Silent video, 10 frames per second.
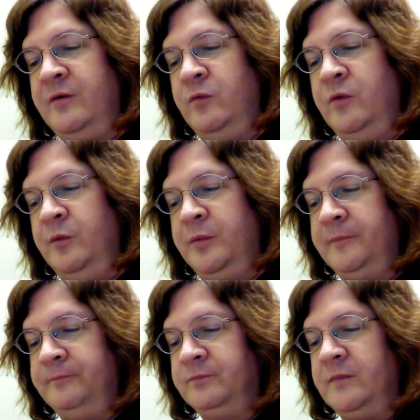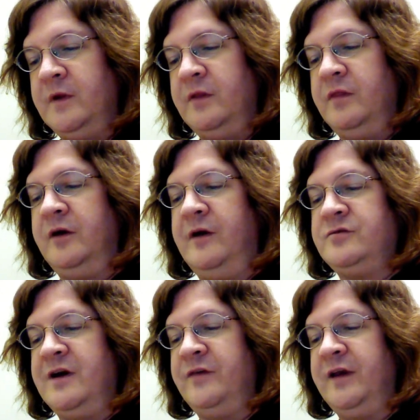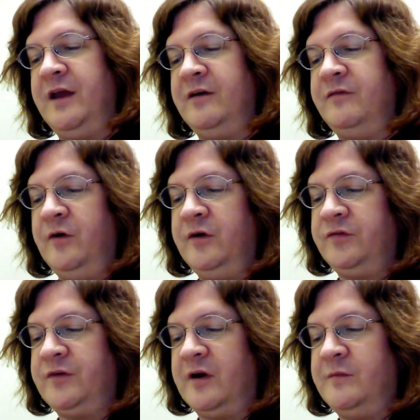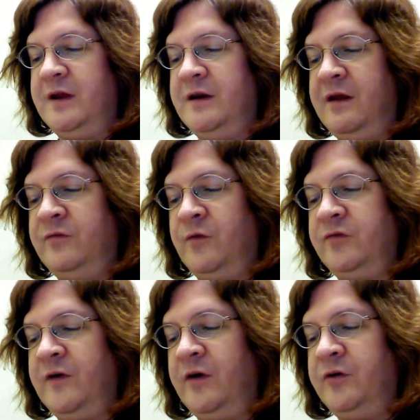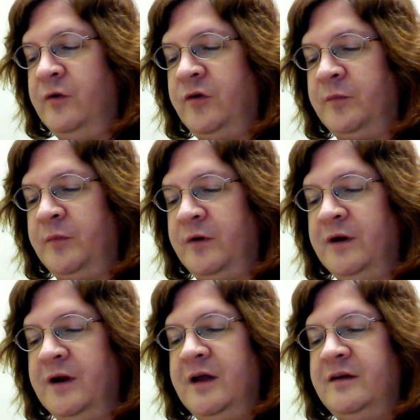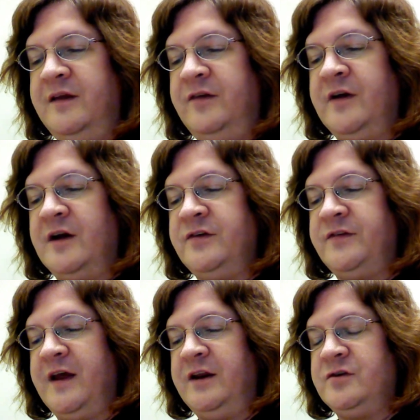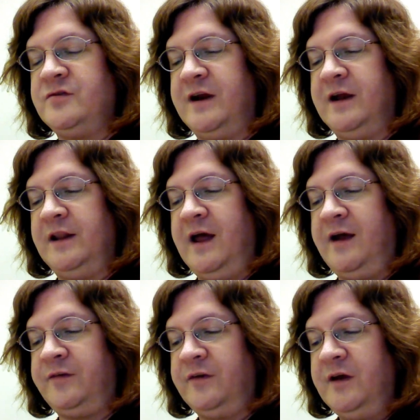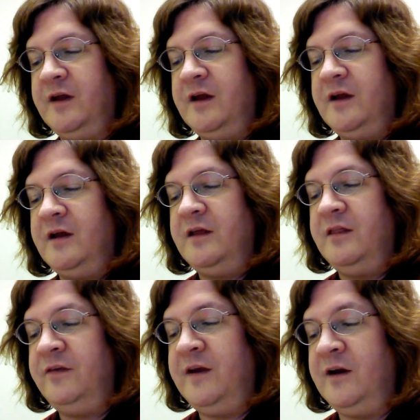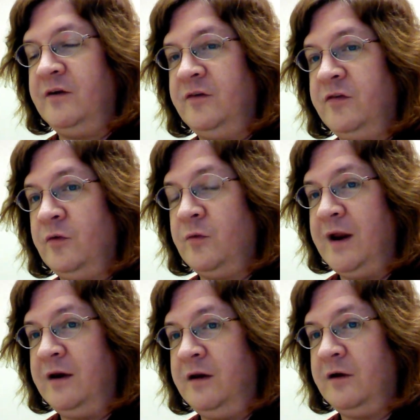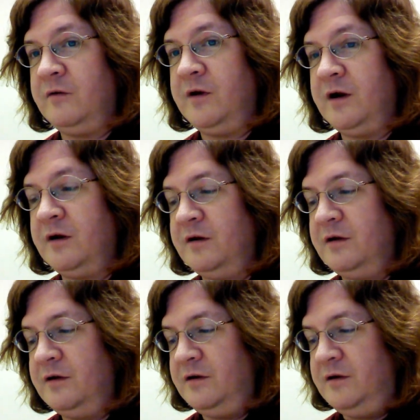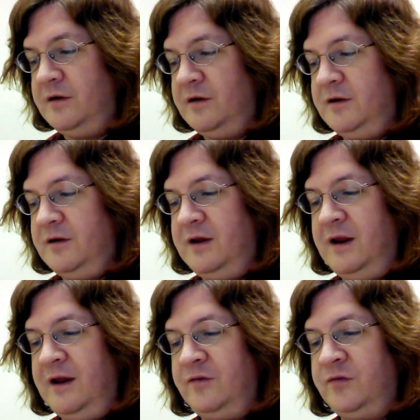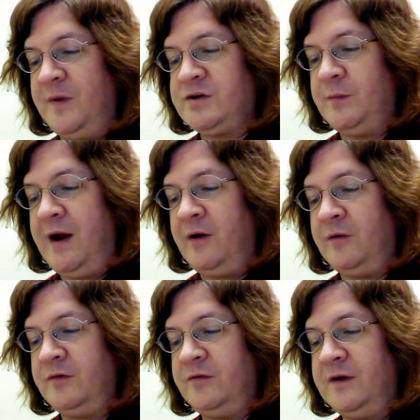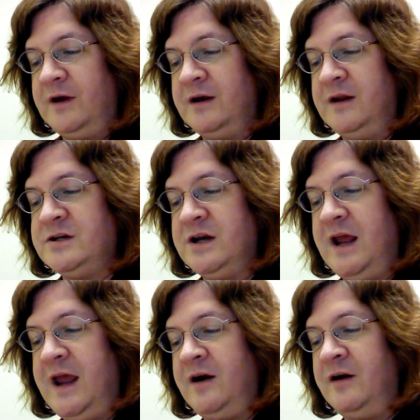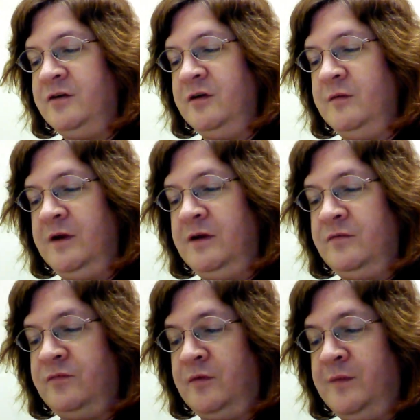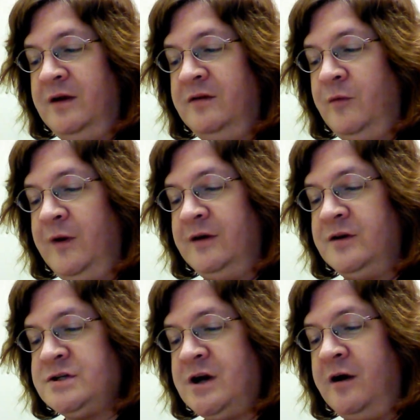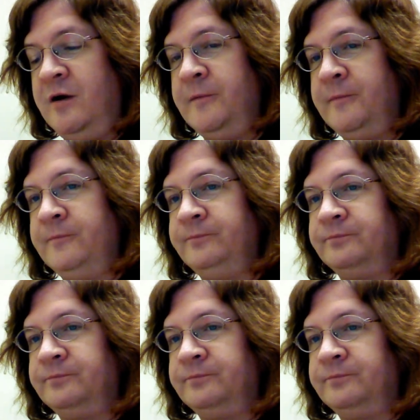Big whoop. The Transit King focused on me, and his voice fell to a whisper. 'Tis not just any trinket, lass. This here is the reindeer ring. It has special powers. I need you to hang on to it for me until we get to Chicago.